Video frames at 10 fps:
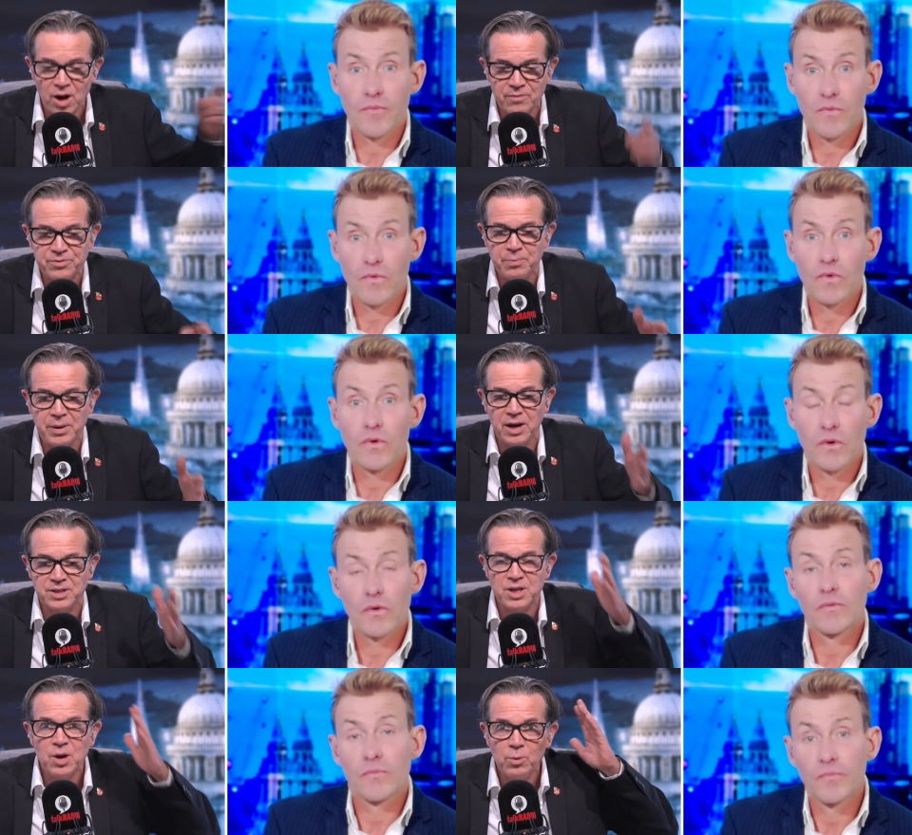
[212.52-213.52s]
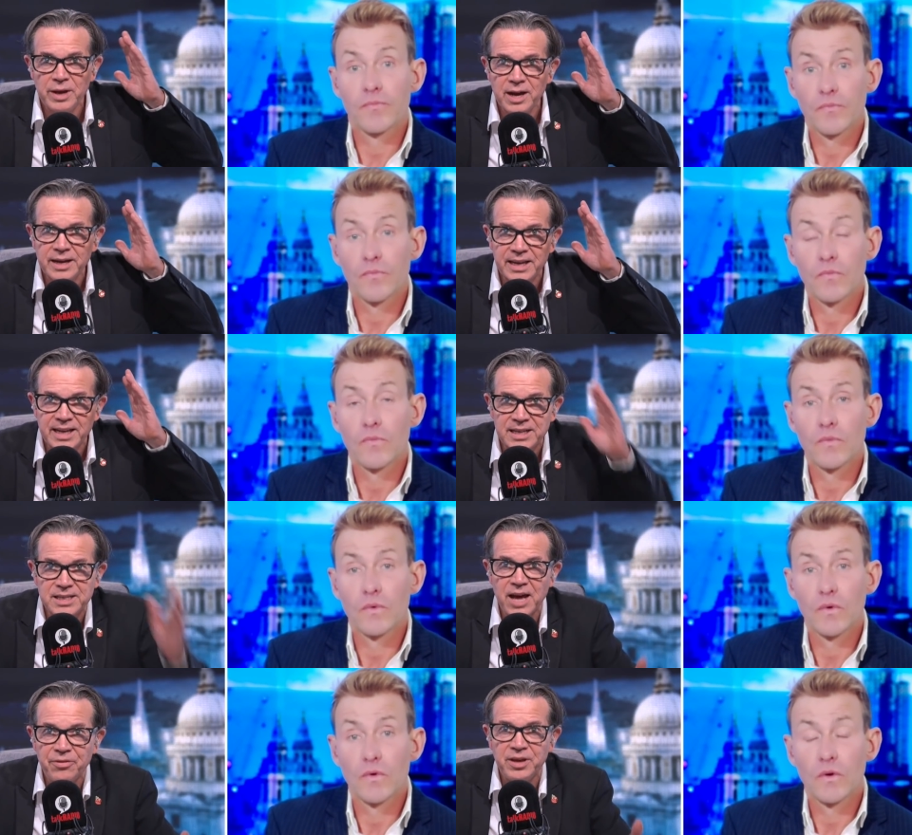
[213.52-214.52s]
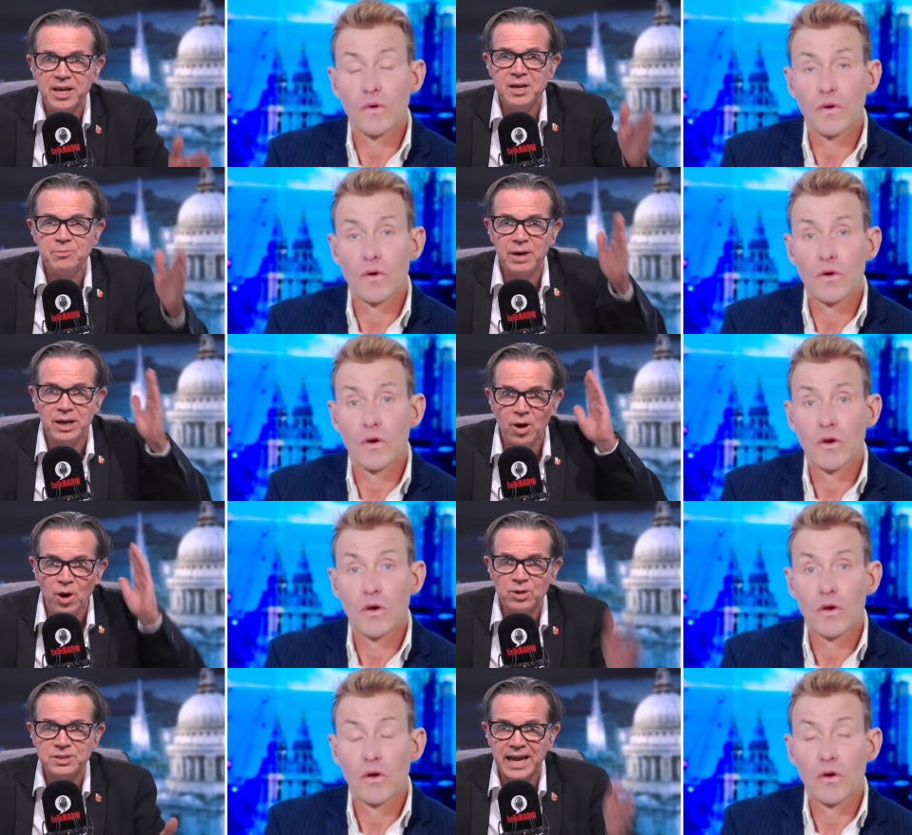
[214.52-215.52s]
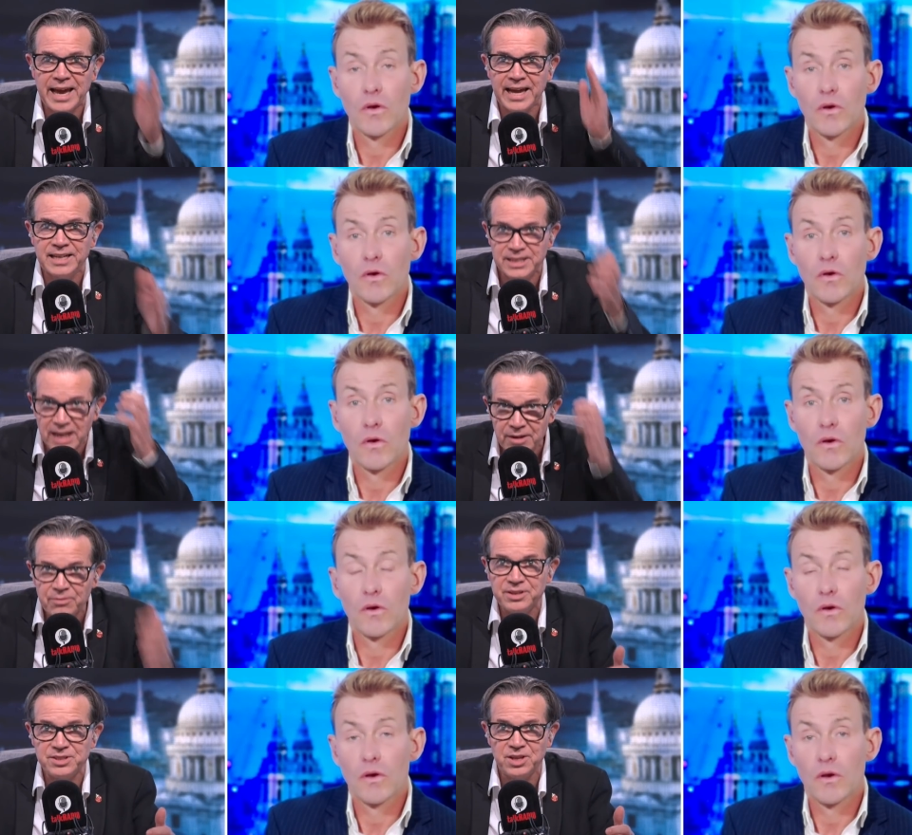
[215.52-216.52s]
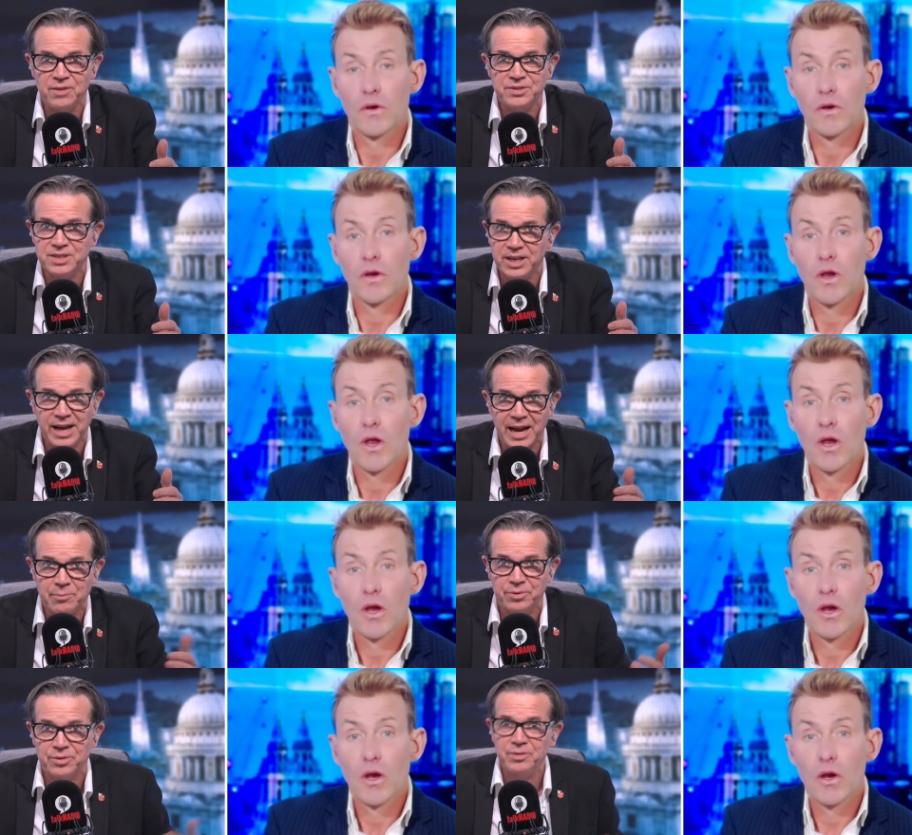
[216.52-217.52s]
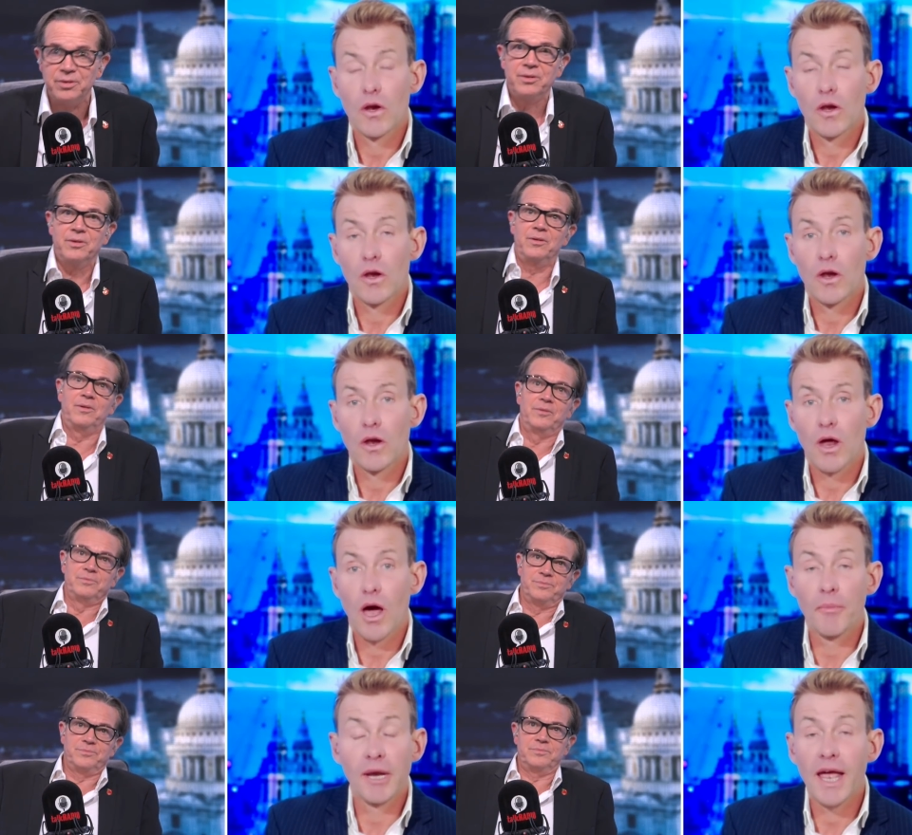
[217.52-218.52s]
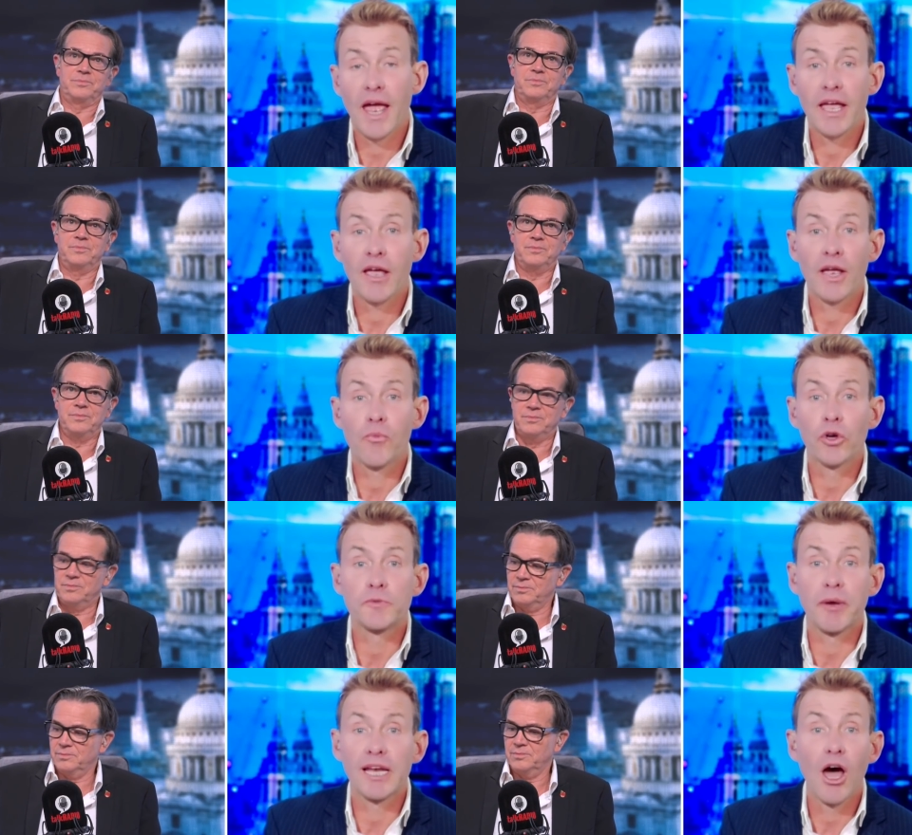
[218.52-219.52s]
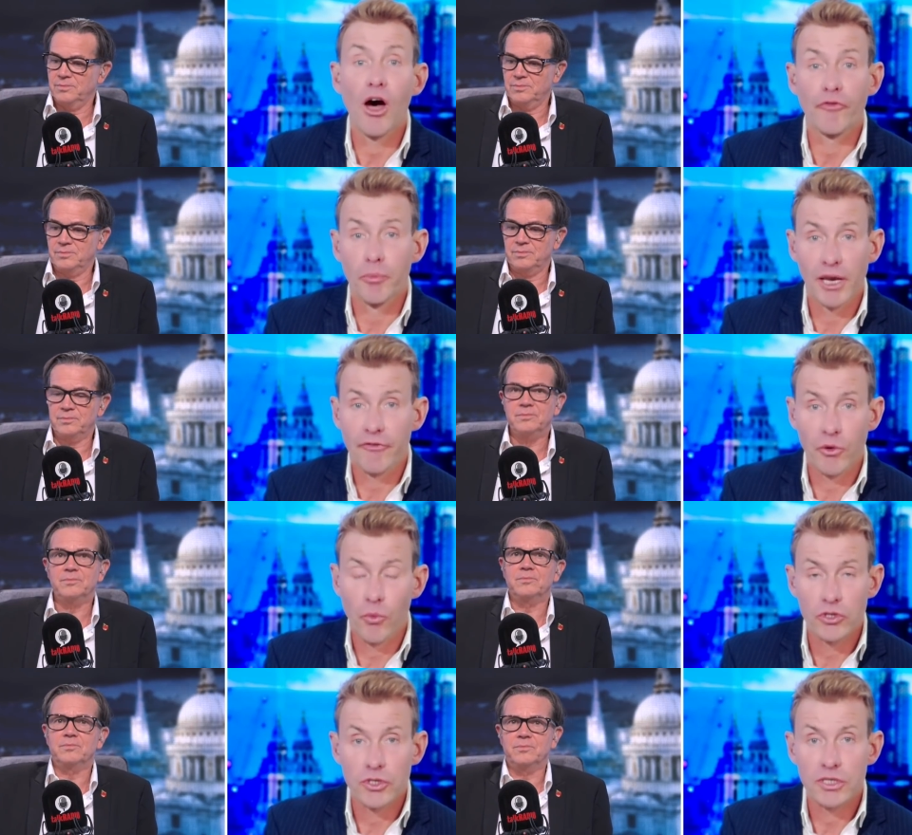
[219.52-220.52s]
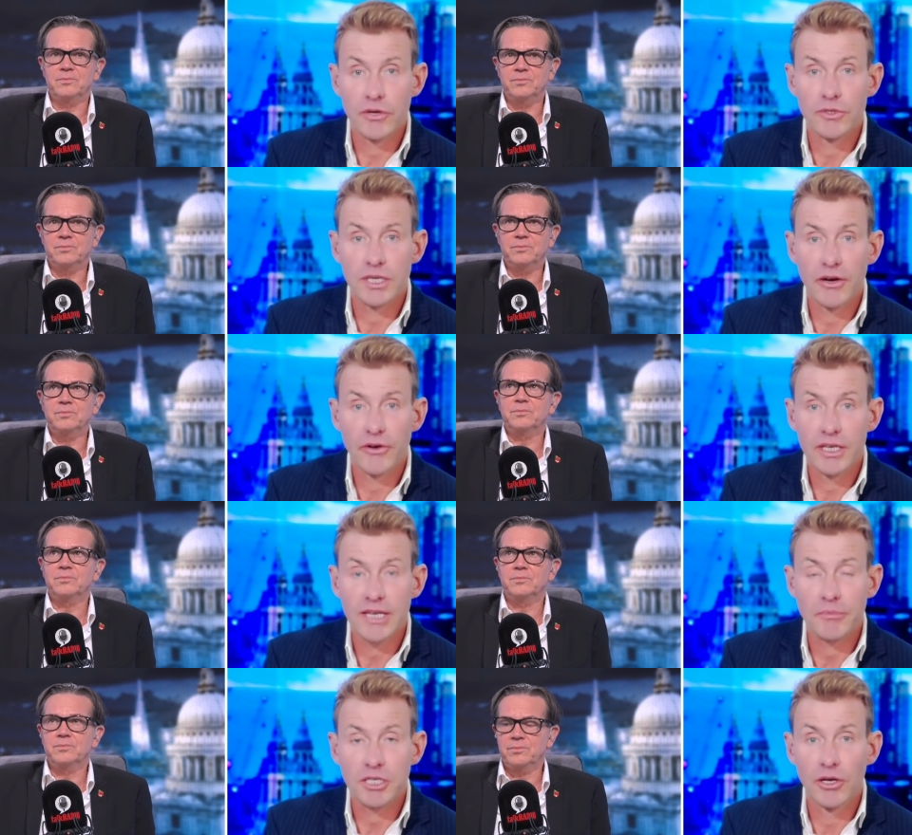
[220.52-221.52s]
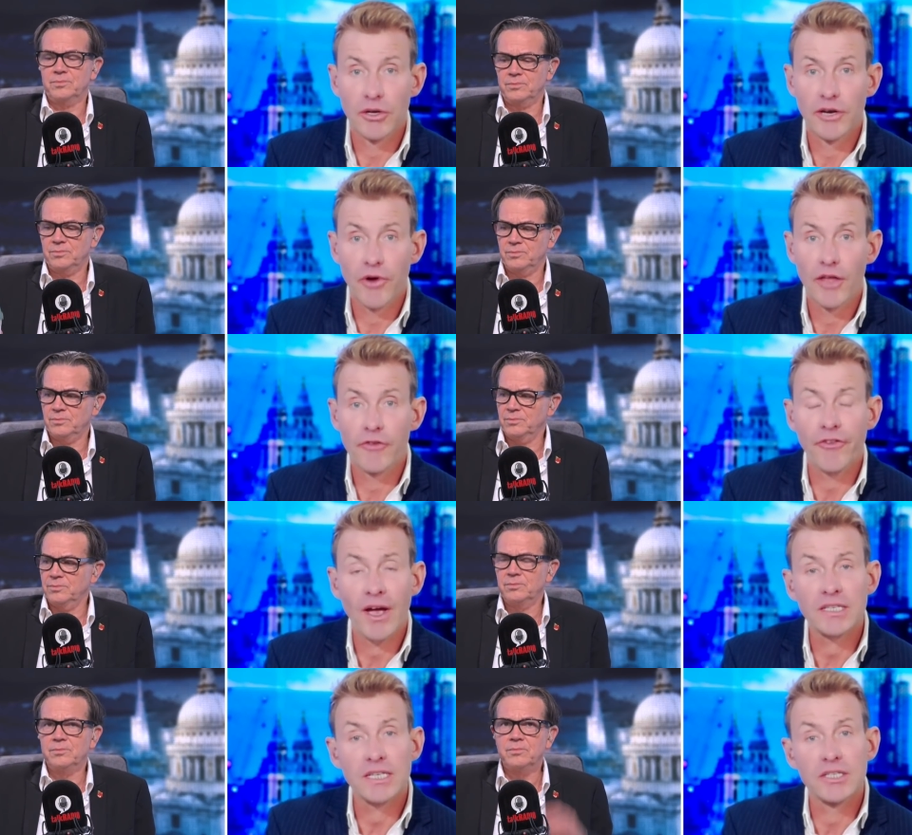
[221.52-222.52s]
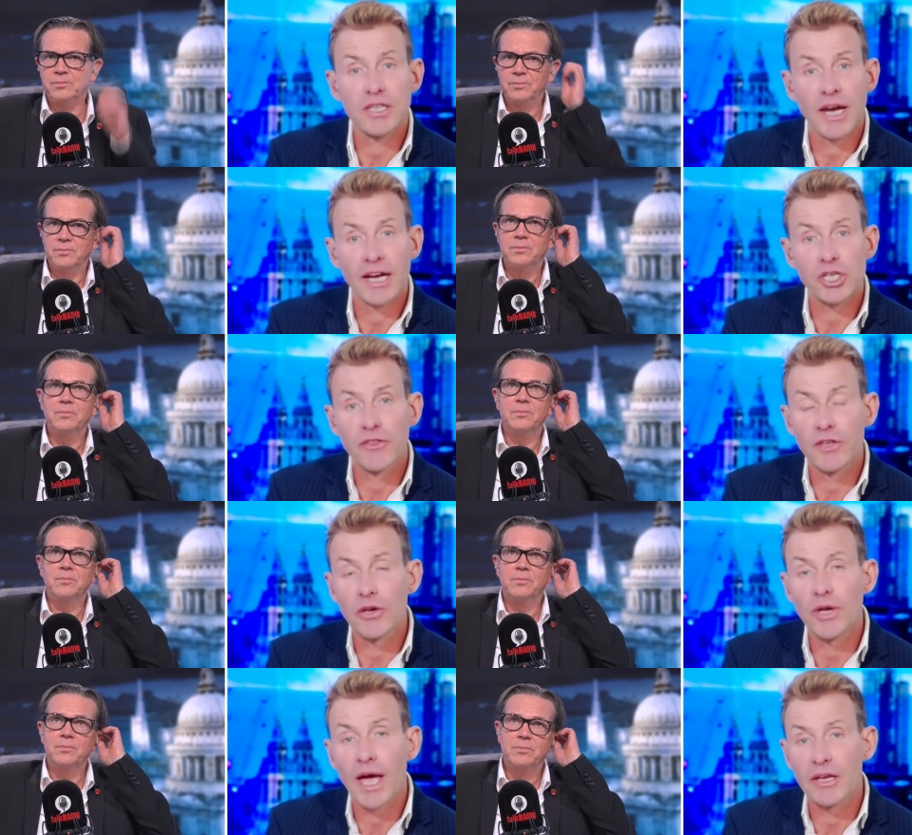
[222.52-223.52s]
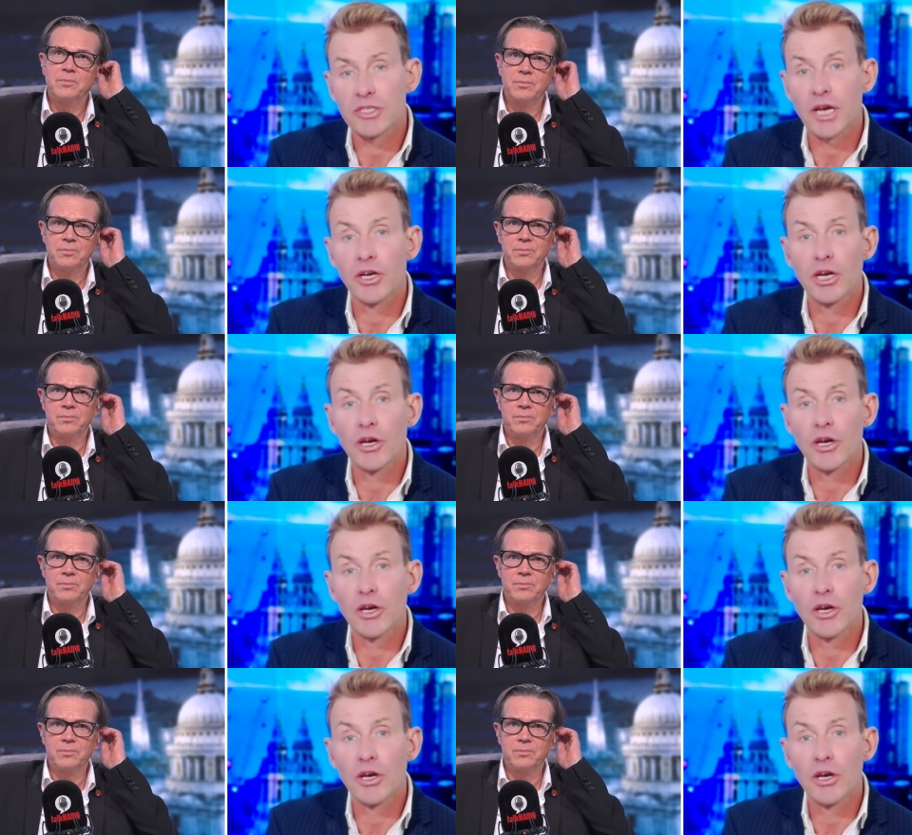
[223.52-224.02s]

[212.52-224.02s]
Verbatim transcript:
Speaker 1: of the past. We are getting nothing but hot air. None of this stuff is going to happen.
Speaker 2: I mean, it, it, would be laughable if it wasn't so serious. Absolutely right. The fact is that actually the UK has done an